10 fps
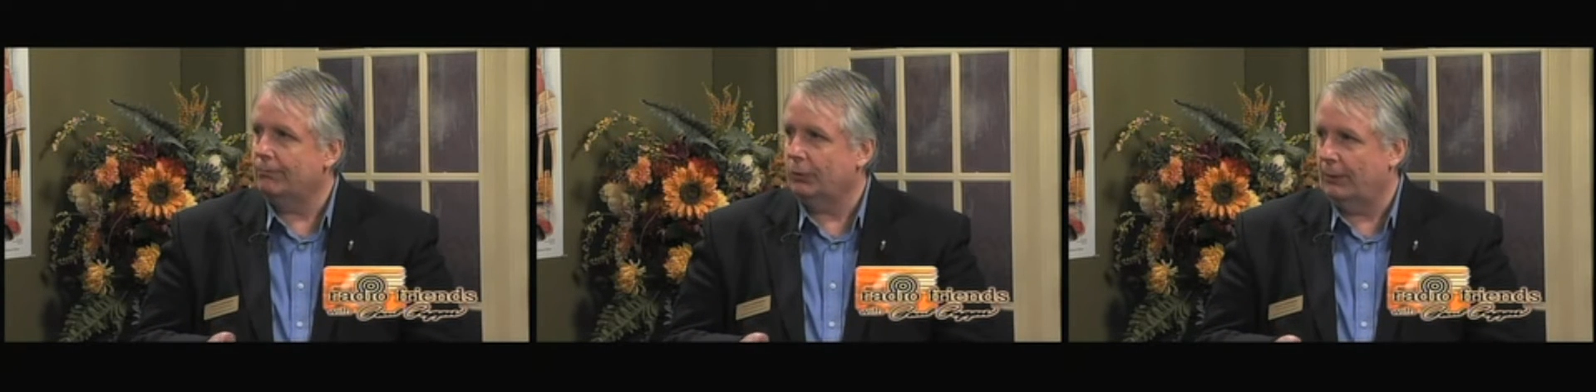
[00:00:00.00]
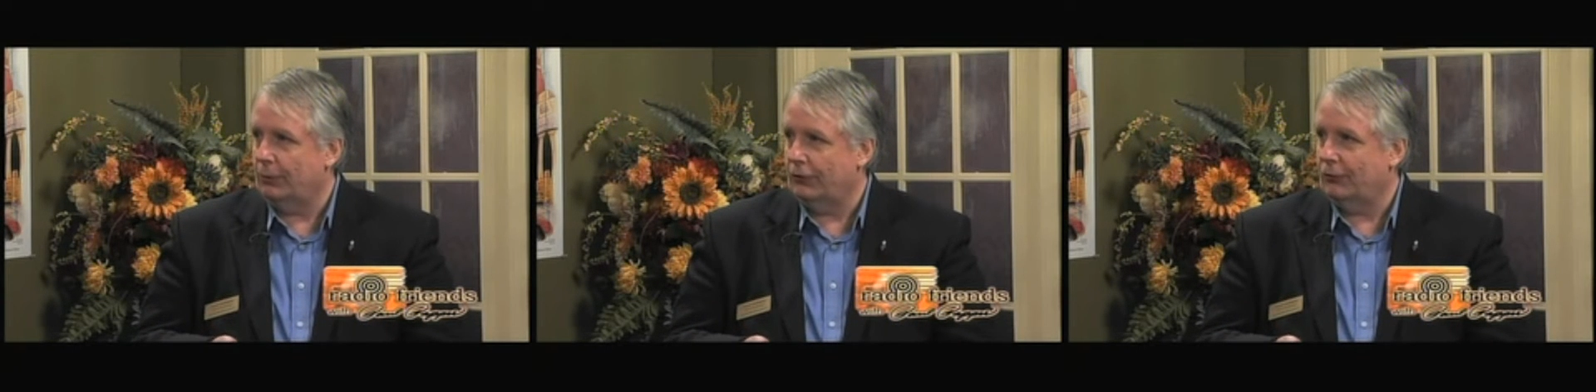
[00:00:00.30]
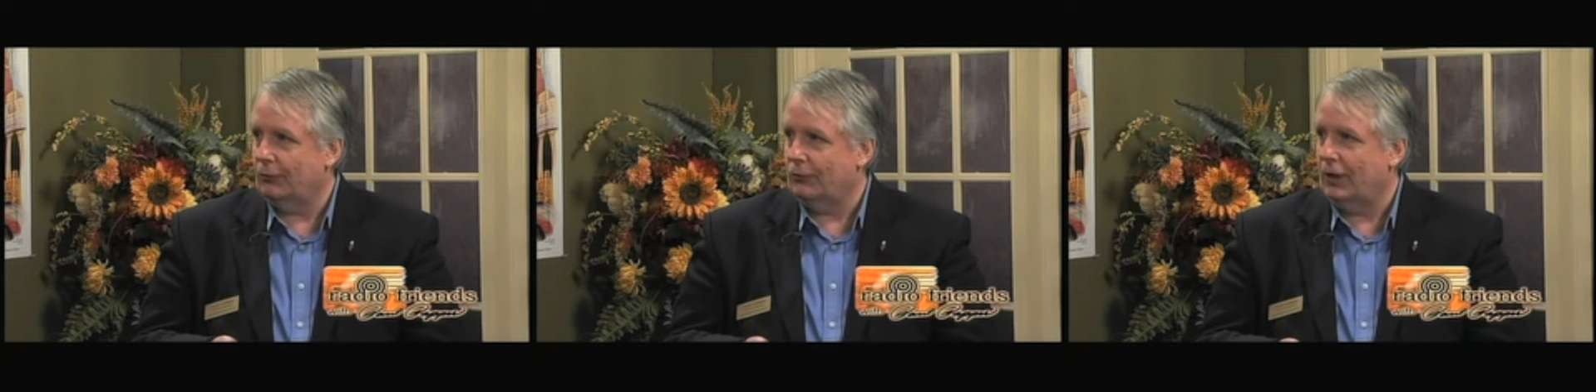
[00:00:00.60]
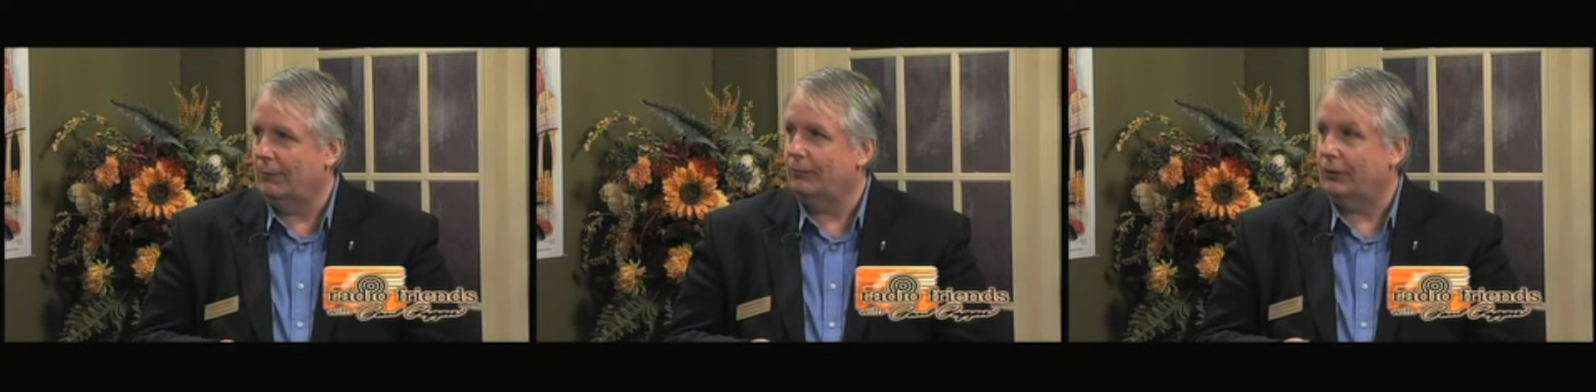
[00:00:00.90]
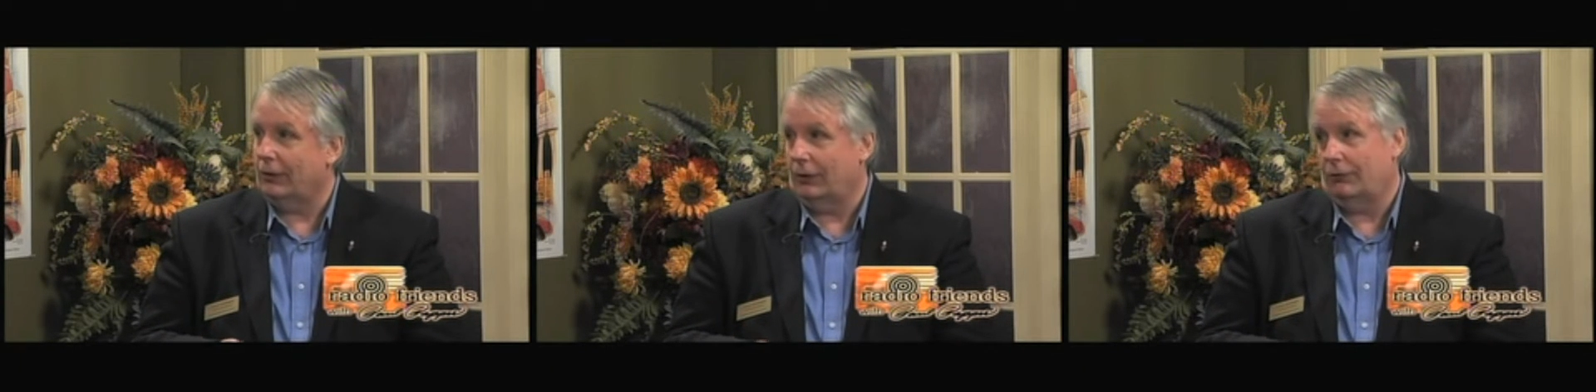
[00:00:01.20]
blood pressure will drop,
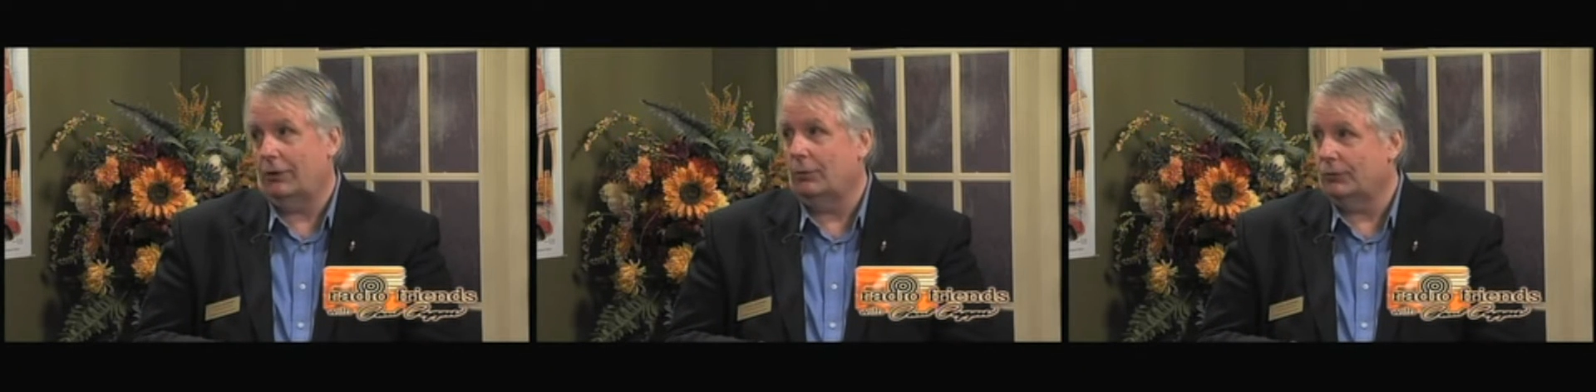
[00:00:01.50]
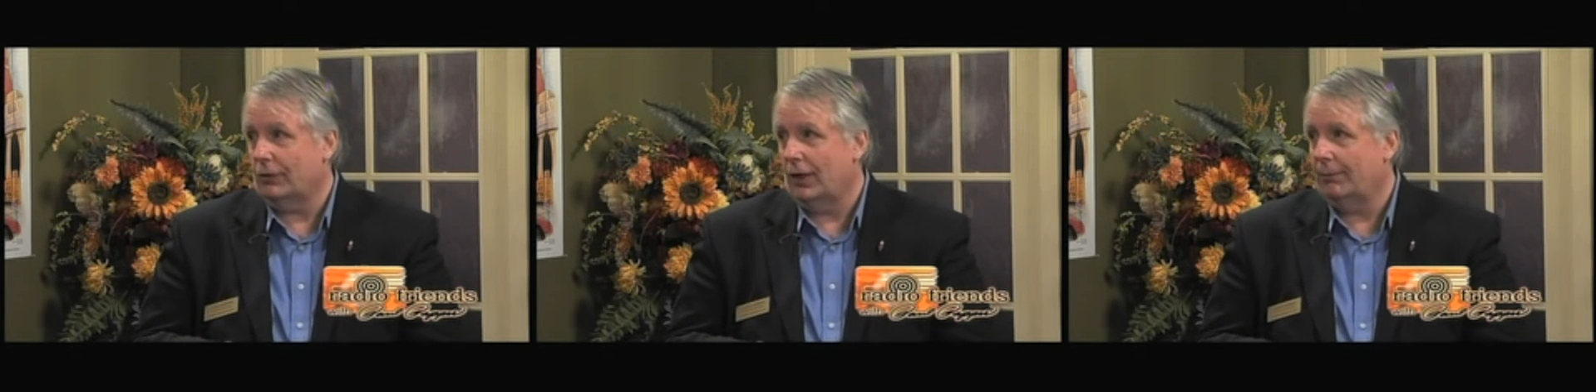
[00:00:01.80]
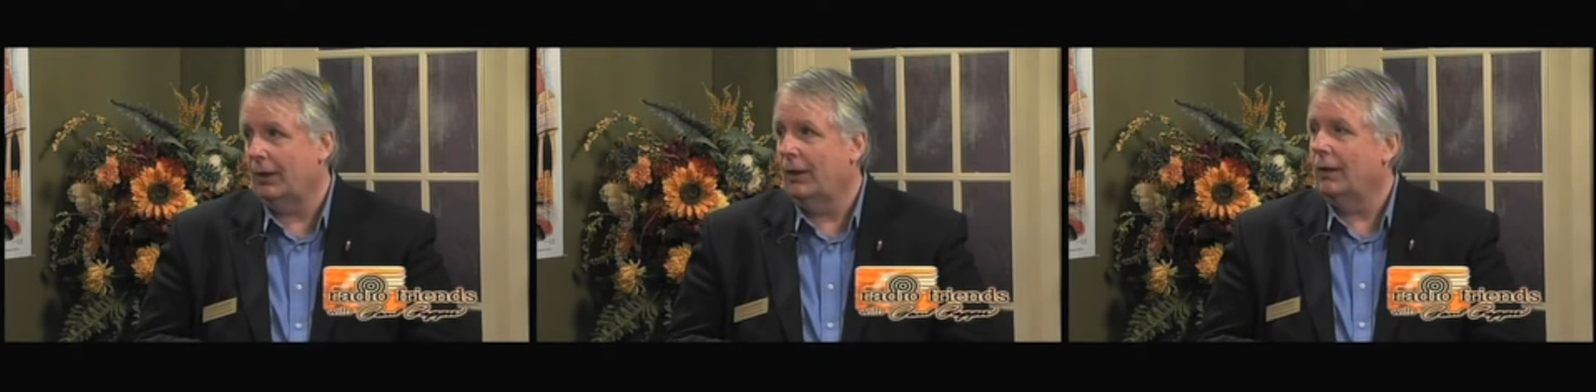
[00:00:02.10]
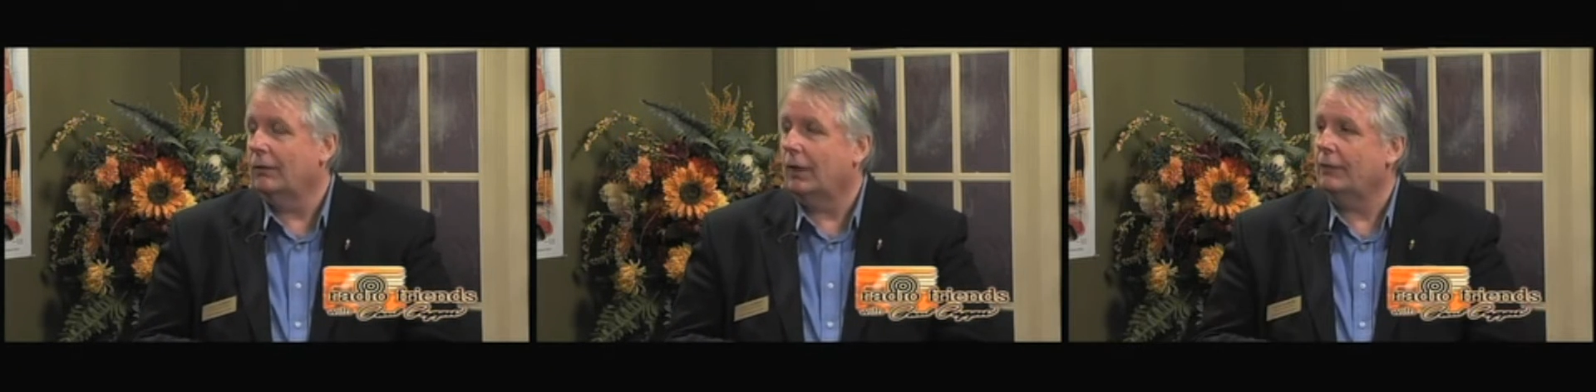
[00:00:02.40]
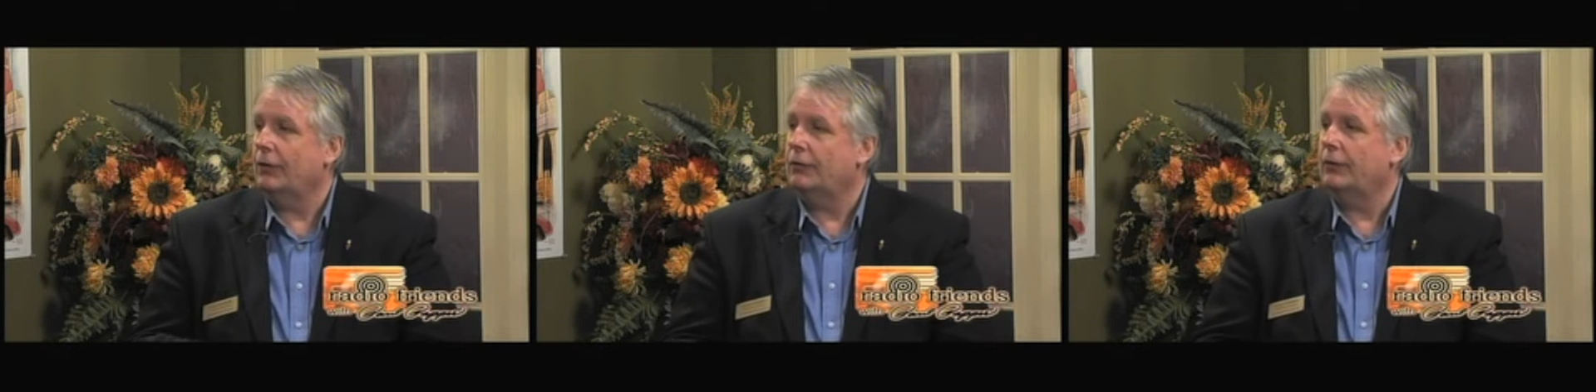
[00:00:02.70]
your cholesterol will drop, a
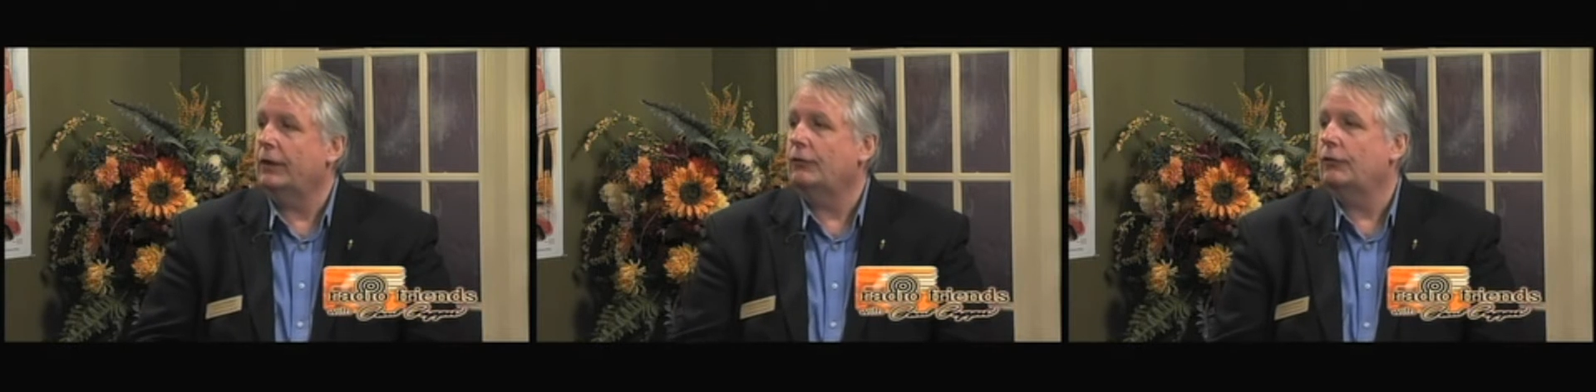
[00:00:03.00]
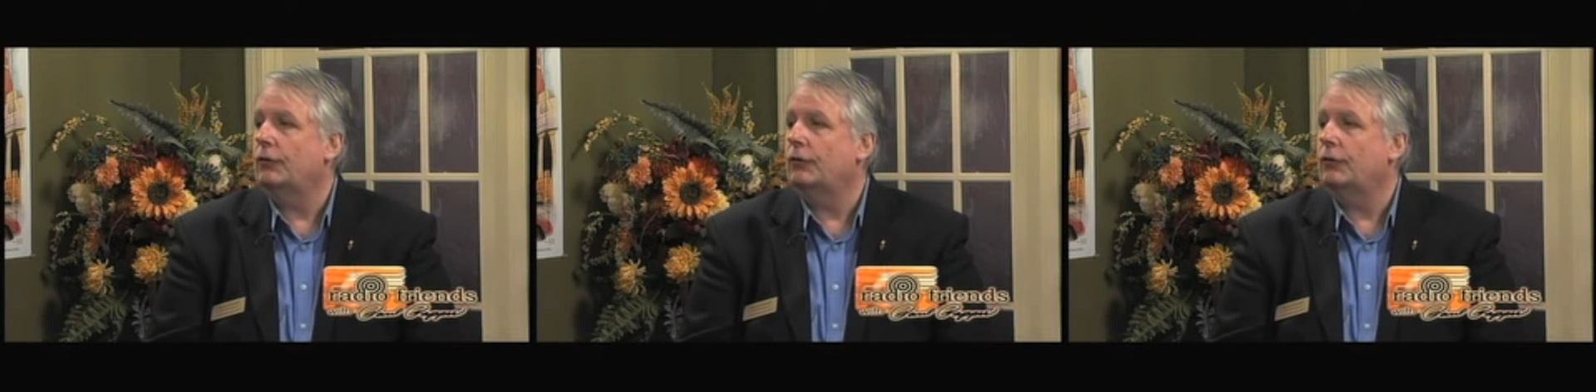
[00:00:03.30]
lot of other things.